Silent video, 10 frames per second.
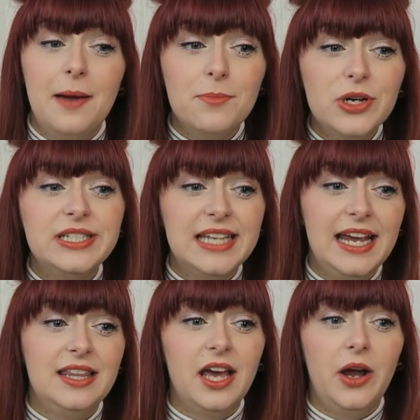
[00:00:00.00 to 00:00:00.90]
I must
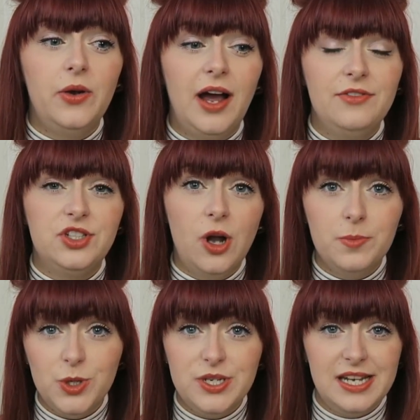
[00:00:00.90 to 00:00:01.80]
say though, I've
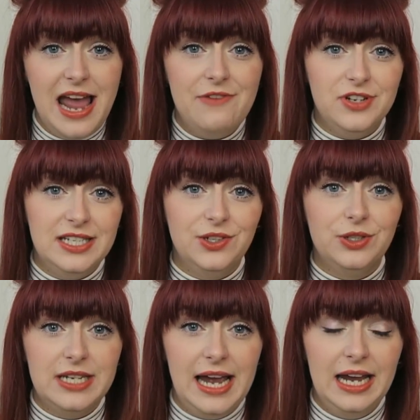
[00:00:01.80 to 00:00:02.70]
stopped using it every
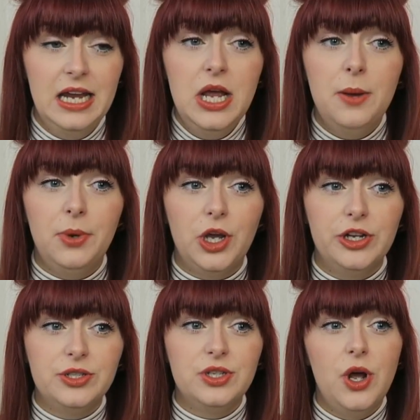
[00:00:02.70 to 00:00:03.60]
single day
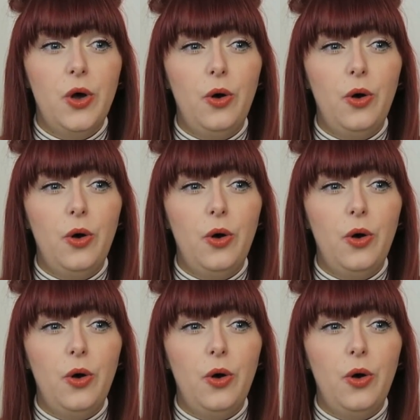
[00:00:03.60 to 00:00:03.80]
because